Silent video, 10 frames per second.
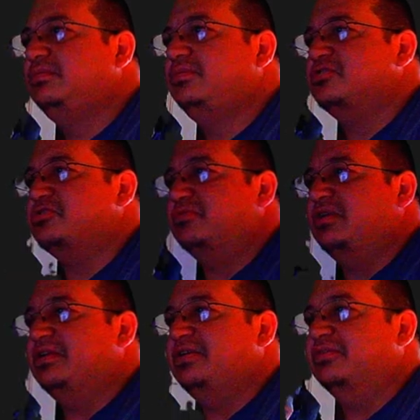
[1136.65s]
this one
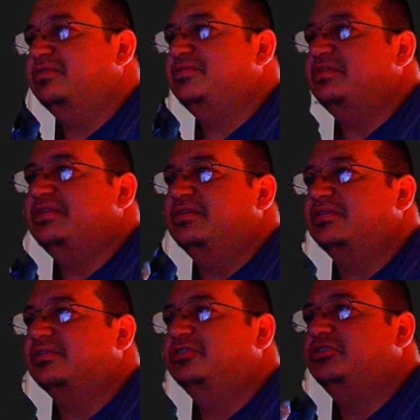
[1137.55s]
right here, the uh,
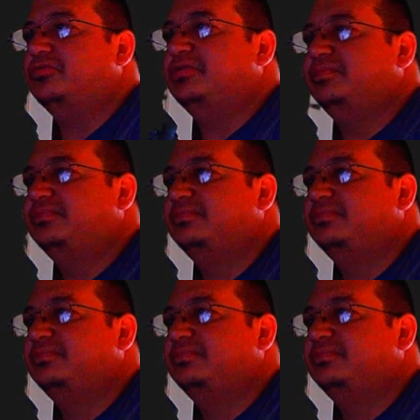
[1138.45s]
Gunjoy.